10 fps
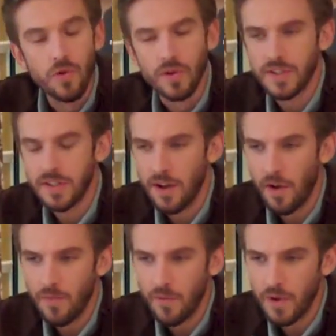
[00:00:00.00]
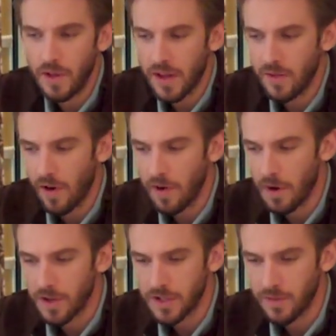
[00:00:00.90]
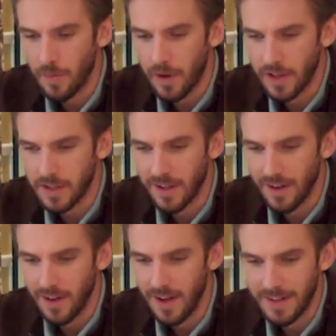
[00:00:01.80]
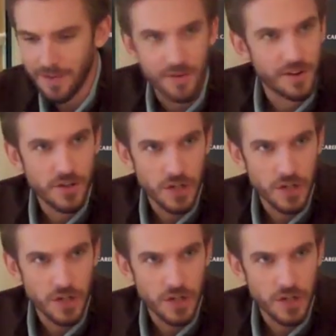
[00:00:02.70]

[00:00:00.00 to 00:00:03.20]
course. You know, we're looking very much at the moment at, uh, at different